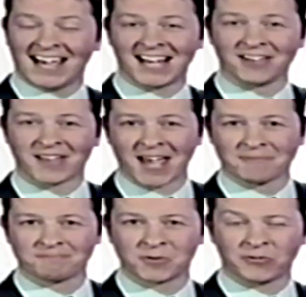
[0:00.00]
Hello
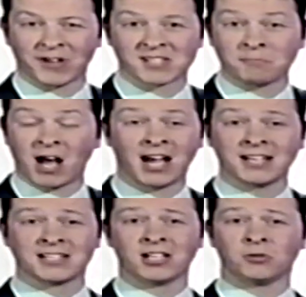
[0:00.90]
there. We've had some
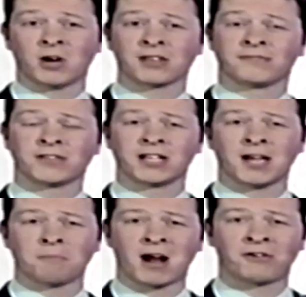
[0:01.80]
ideal weather for
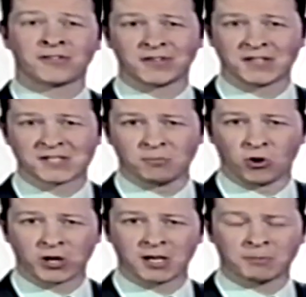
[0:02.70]
the uh, marathon this
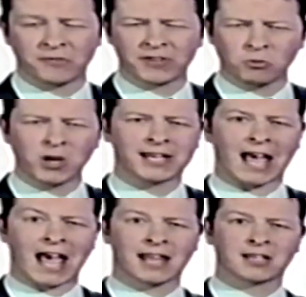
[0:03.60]
morning, but for the week
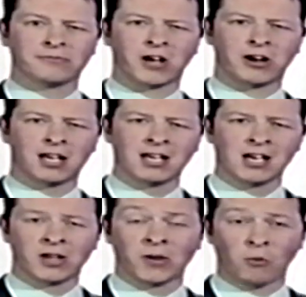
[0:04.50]
ahead, the, very,
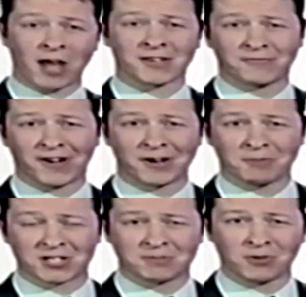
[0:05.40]
the weather very
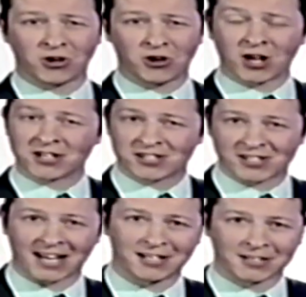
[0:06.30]
much more
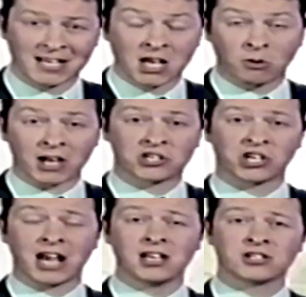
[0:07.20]
unsettled. Quite a
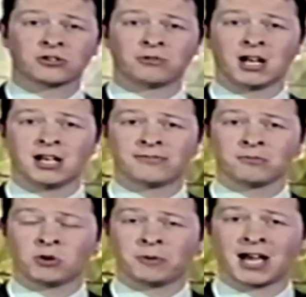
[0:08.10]
change, really,
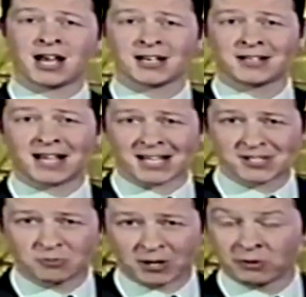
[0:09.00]
from what we had
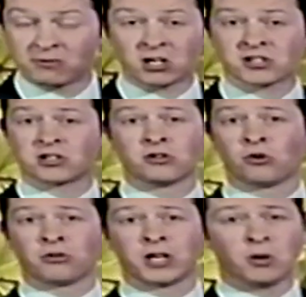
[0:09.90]
last week. We've lost the
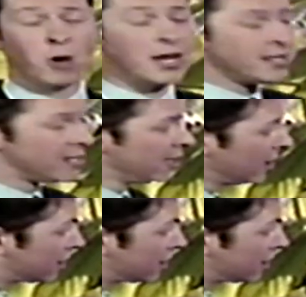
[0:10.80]
northerly winds,